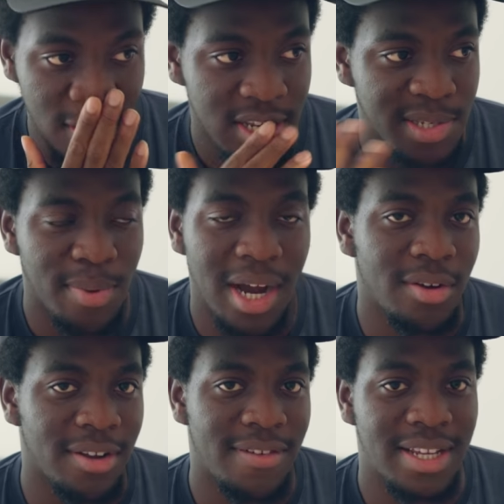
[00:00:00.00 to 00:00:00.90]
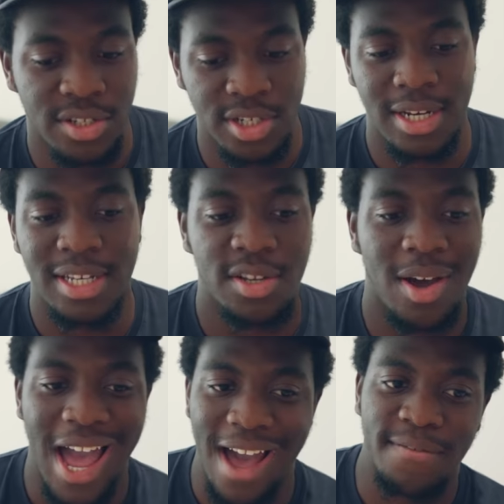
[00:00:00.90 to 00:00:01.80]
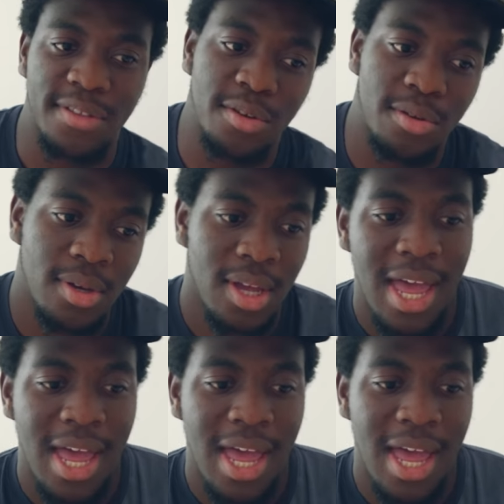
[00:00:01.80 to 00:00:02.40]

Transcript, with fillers: an aspiring fashion journalist, so I have to